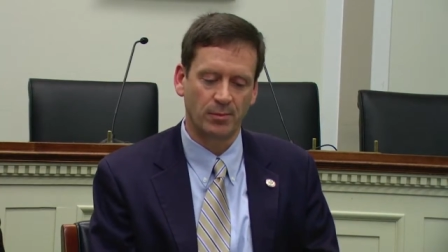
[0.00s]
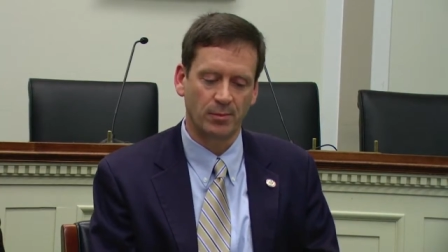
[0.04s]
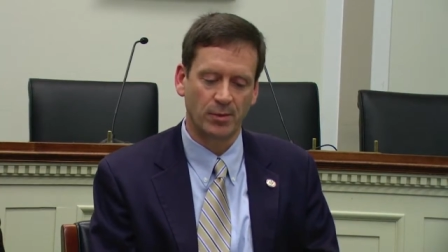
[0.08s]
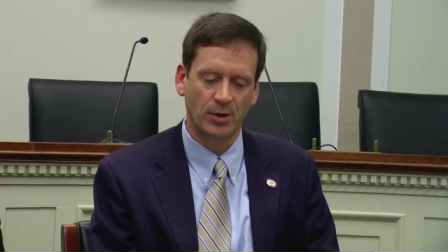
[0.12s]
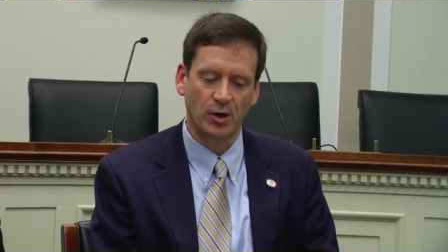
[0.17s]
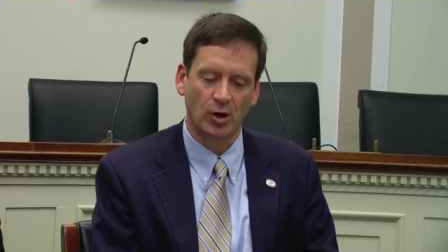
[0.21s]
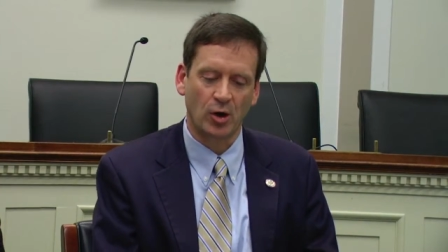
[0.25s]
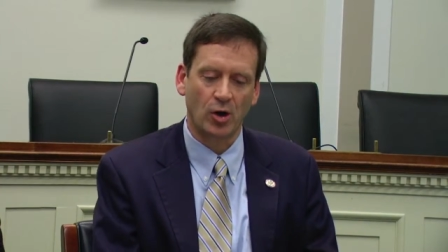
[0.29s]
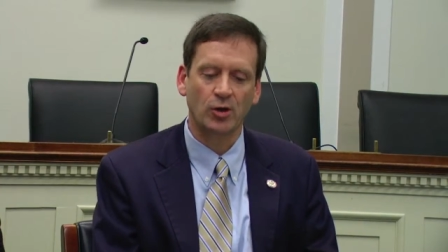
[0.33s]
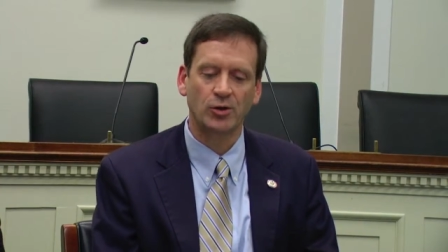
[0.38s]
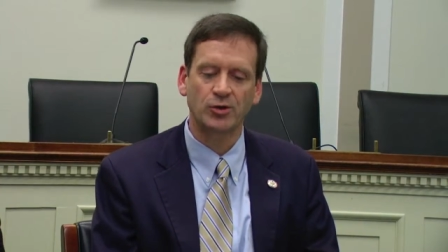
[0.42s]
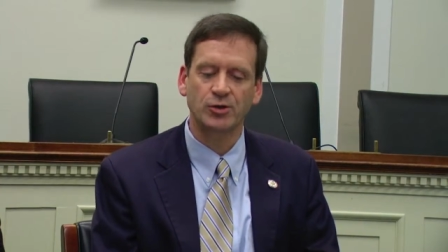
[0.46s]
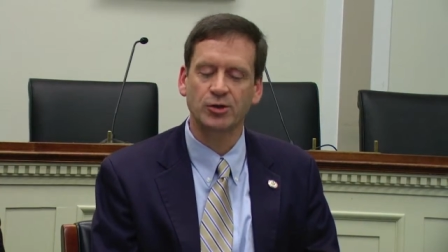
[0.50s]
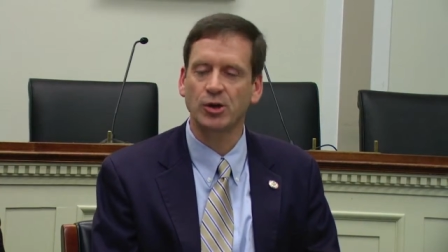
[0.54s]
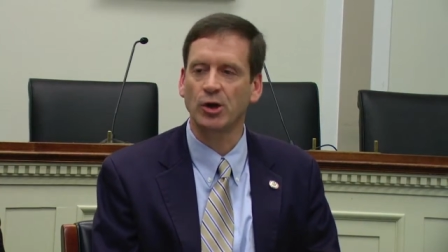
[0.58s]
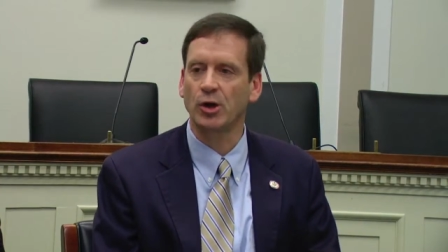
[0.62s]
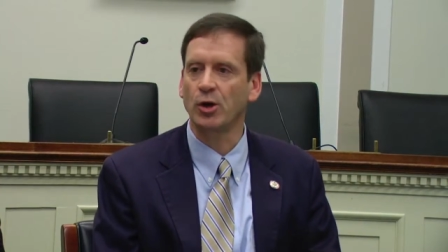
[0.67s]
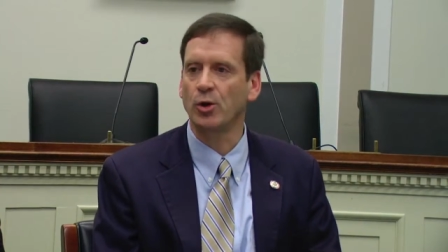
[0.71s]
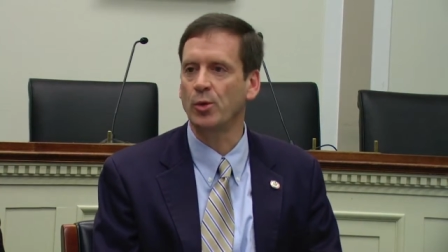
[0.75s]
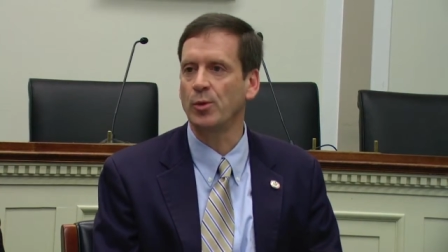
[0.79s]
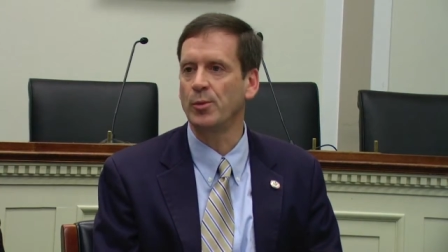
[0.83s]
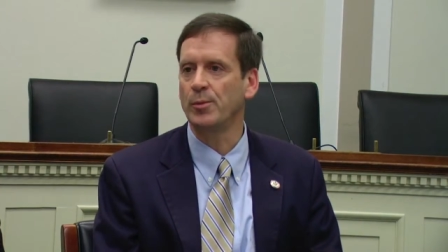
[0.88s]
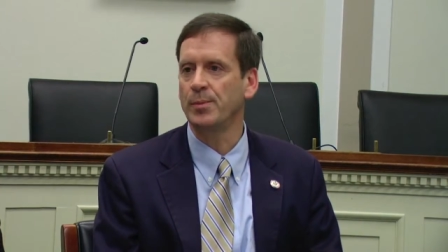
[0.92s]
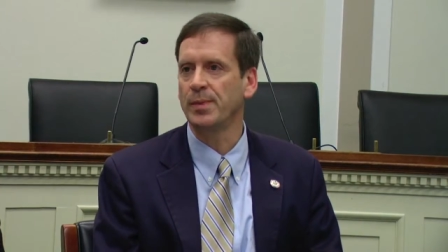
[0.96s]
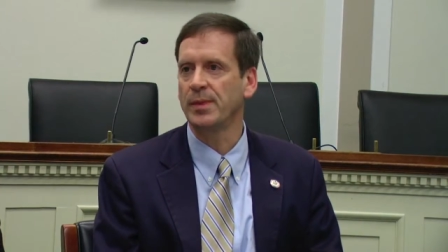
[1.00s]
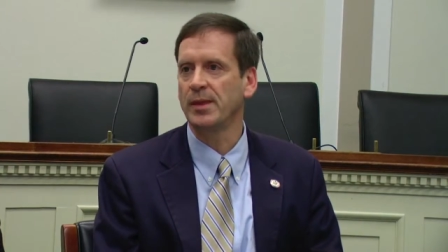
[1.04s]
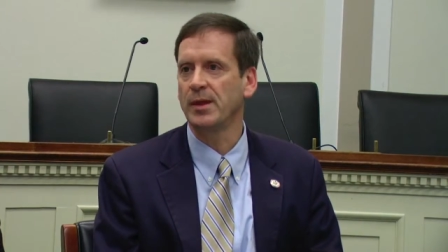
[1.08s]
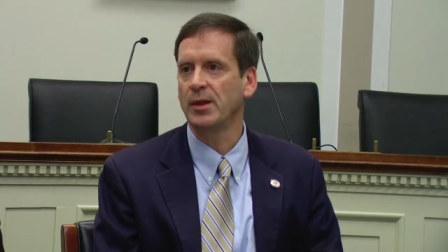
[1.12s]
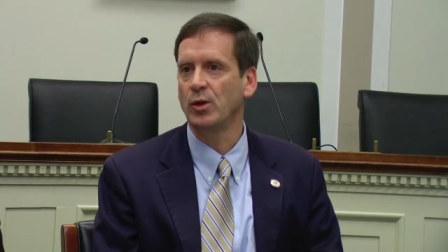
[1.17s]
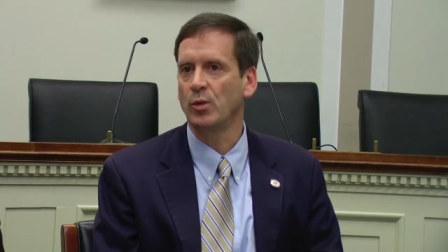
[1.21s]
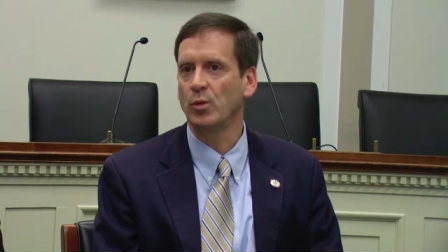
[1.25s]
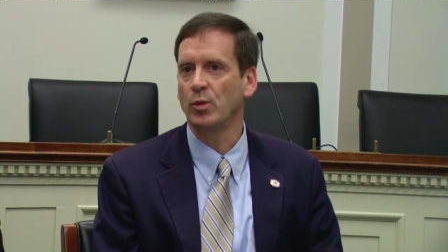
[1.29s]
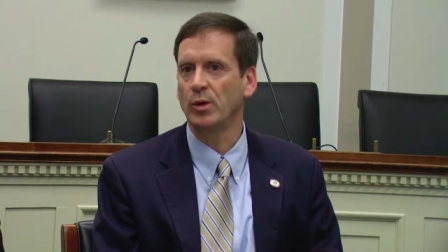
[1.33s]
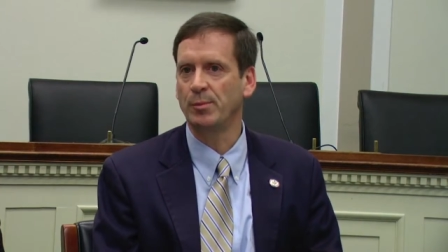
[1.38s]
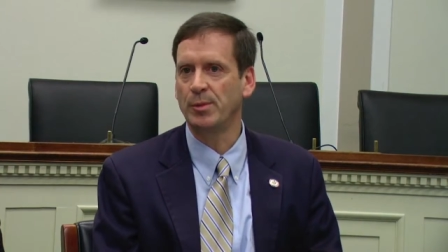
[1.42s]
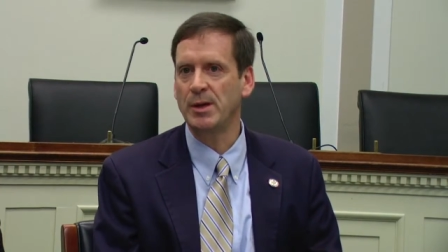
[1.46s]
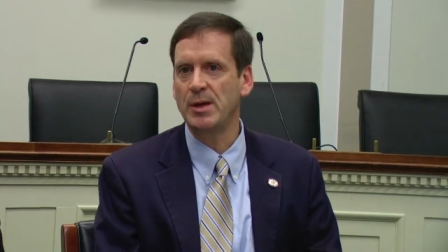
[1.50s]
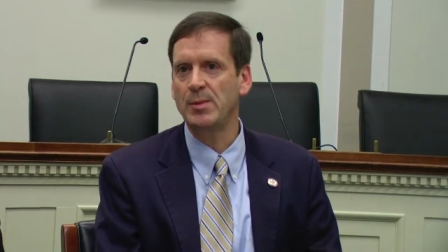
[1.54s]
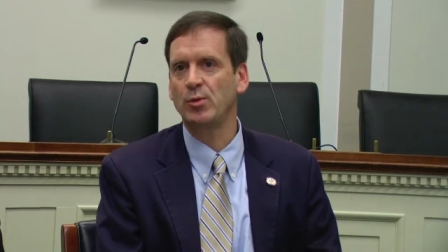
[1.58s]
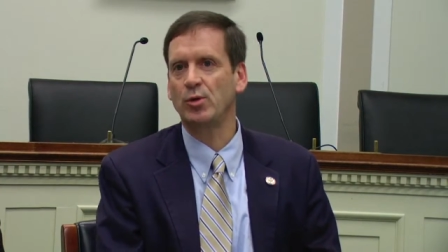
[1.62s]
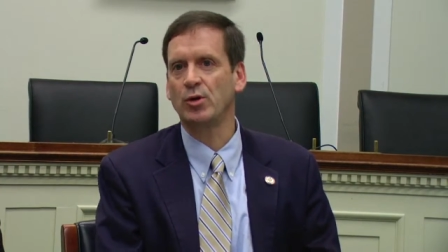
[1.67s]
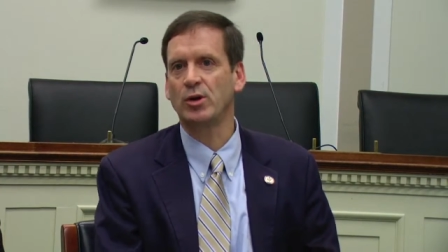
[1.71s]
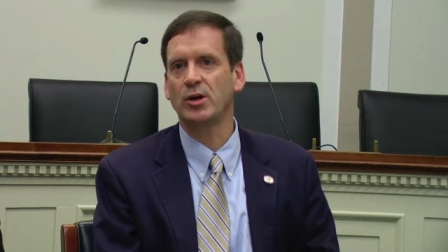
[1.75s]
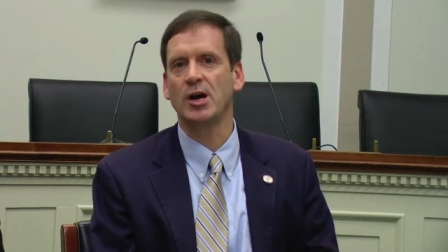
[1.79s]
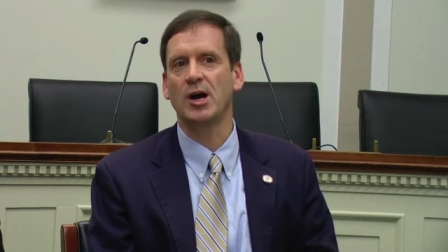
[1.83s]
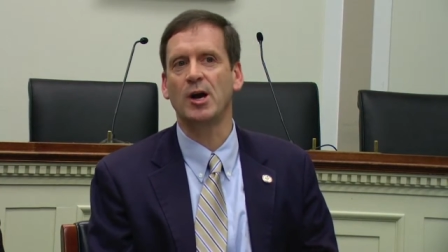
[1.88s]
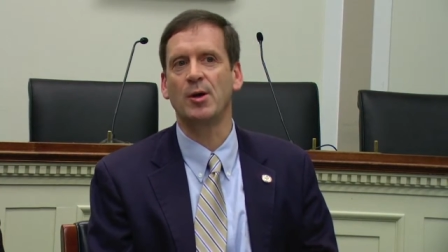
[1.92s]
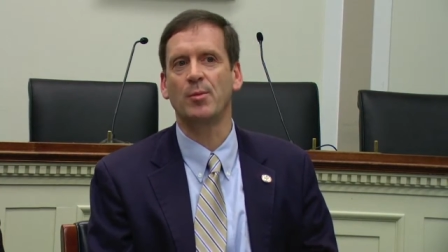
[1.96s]
but also when
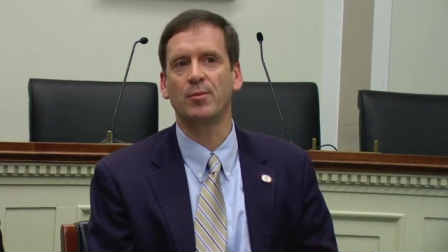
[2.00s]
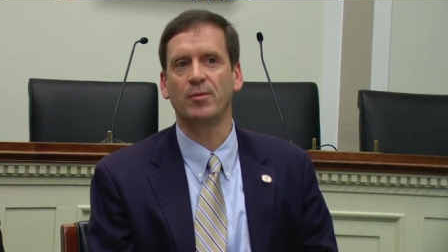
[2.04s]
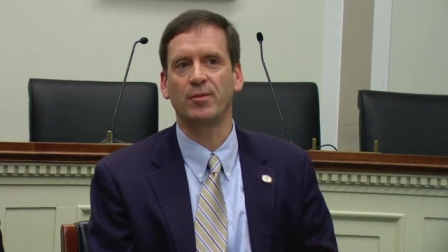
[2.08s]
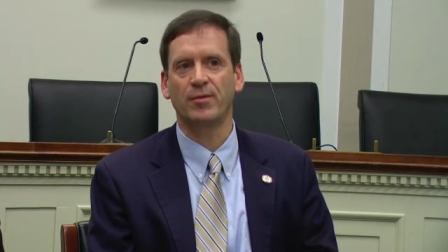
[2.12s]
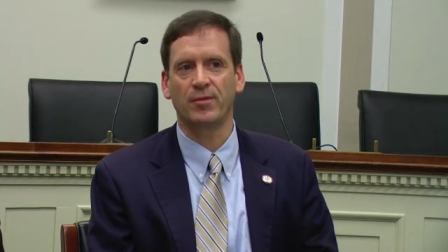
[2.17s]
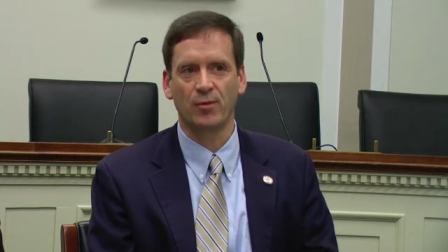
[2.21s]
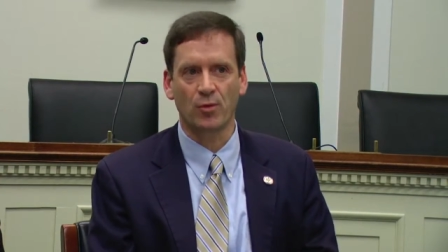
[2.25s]
people come